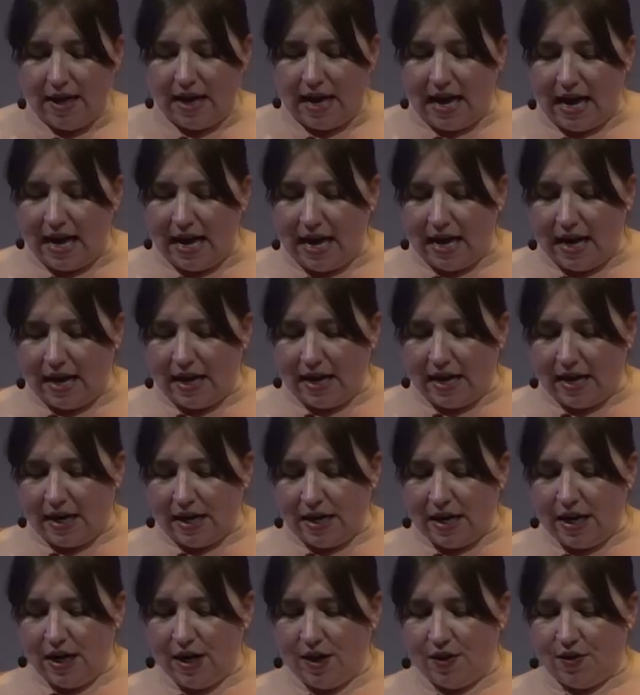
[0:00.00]

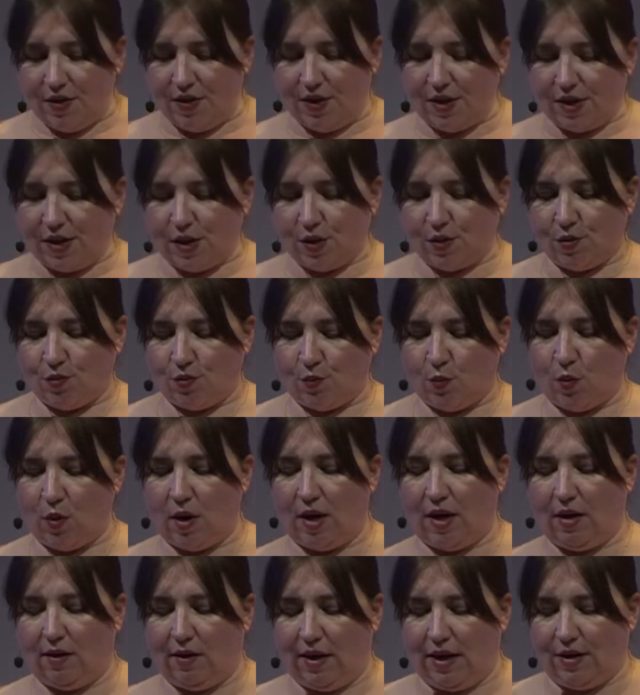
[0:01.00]
And this is
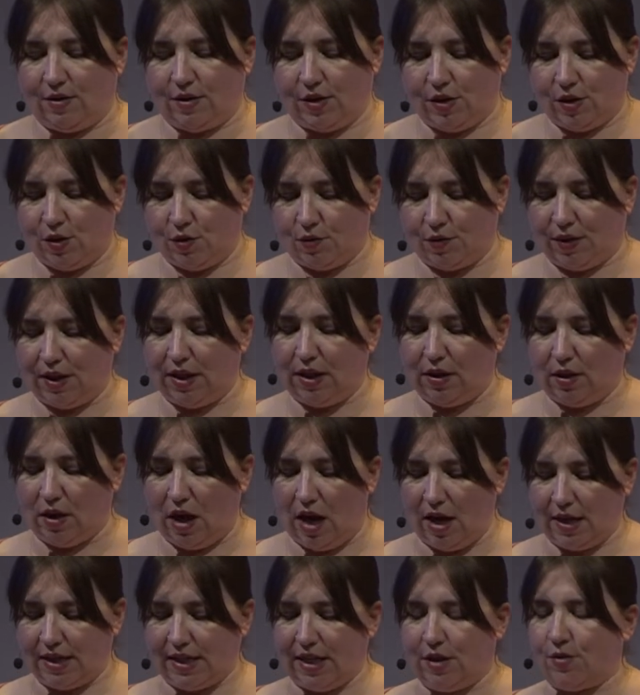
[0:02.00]
what allows us to really
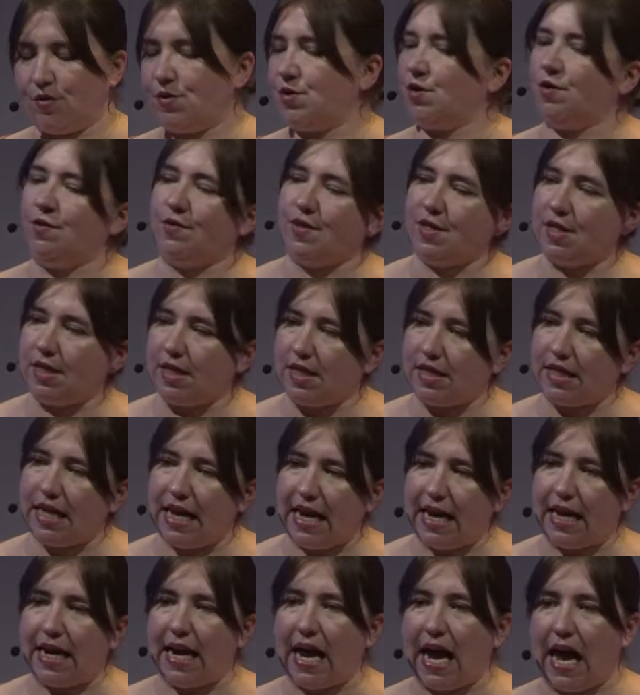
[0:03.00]
lock down services
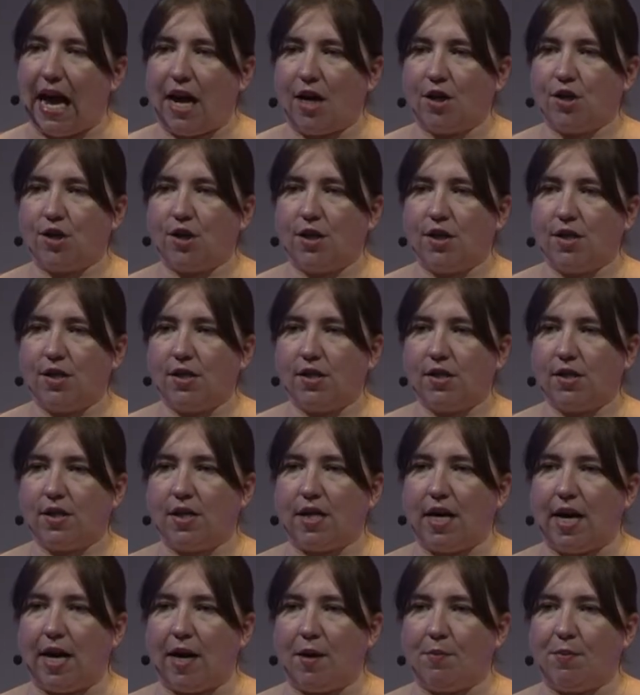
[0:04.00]
and actions
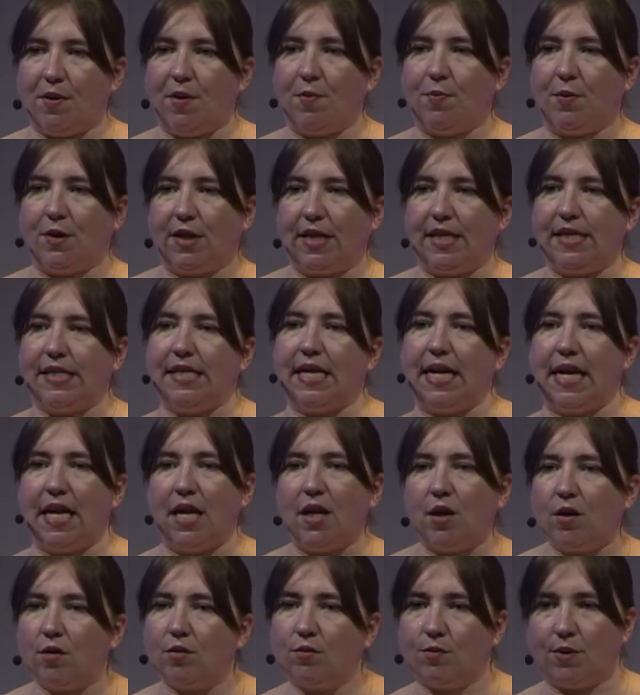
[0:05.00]
that people can
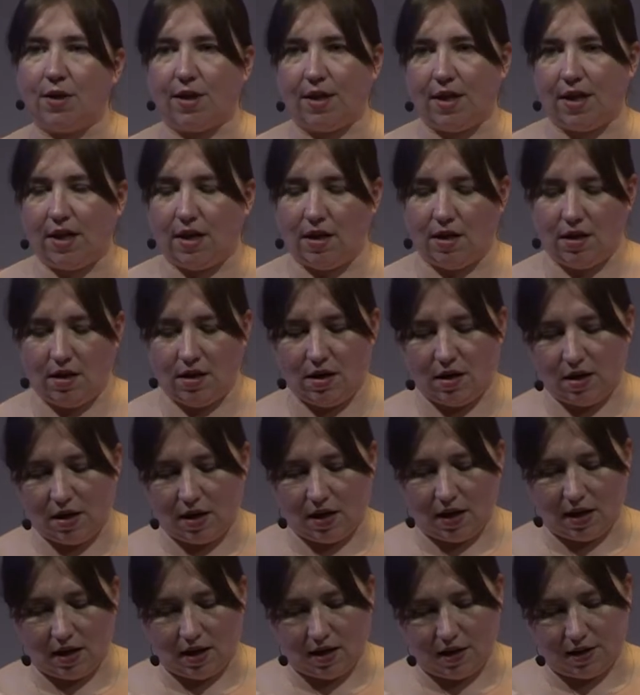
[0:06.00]
take within
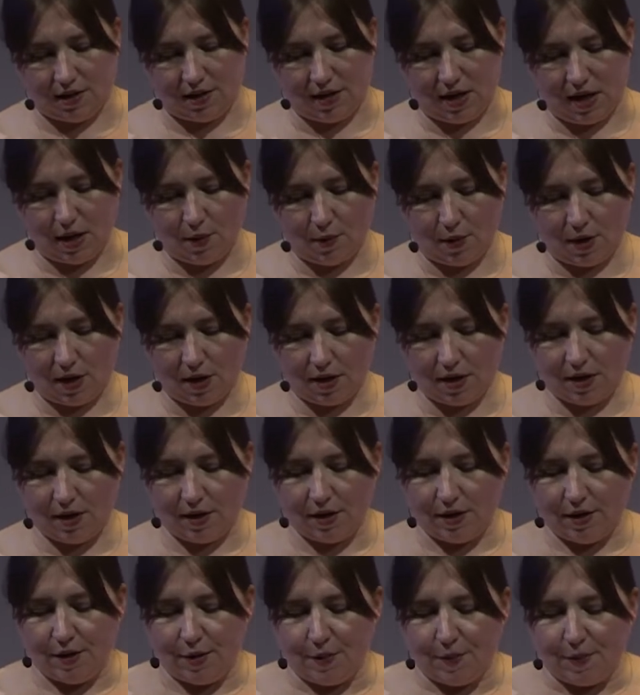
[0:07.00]
uh, the network
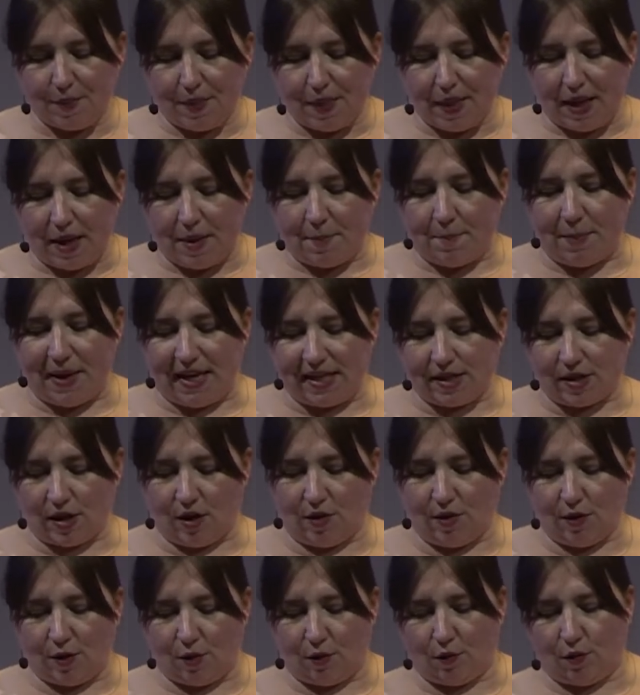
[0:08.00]
based
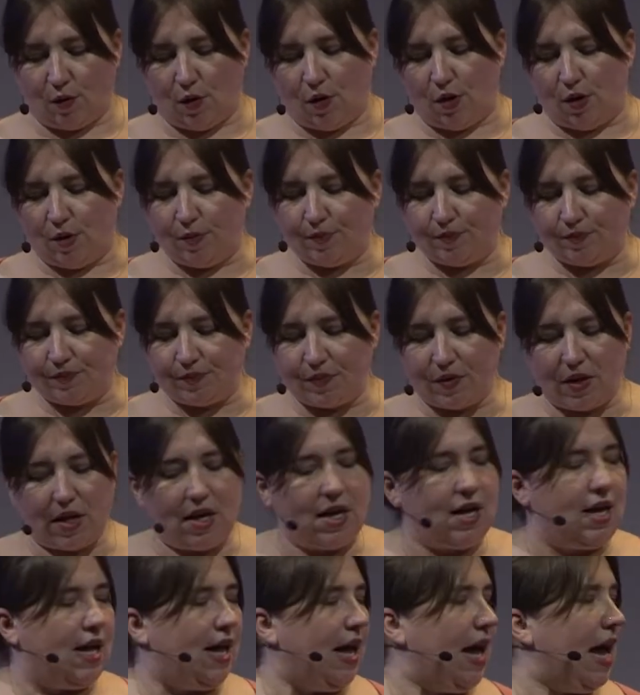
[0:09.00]
on their role.
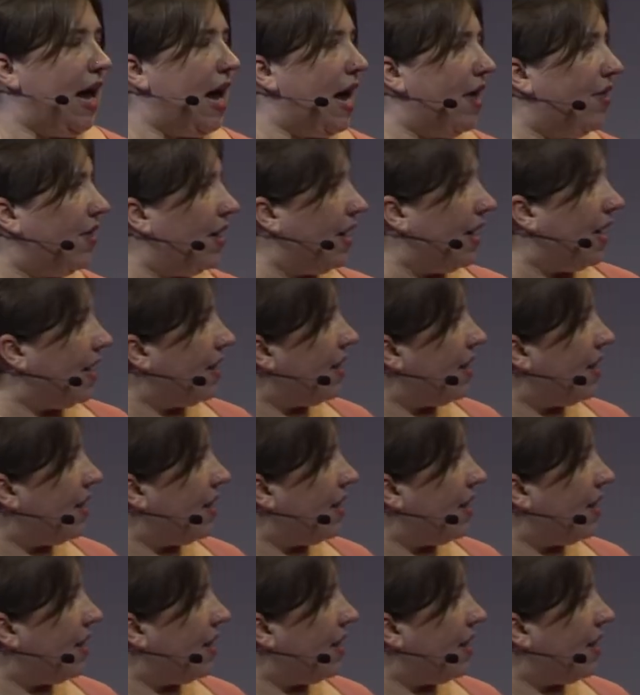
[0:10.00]
And then I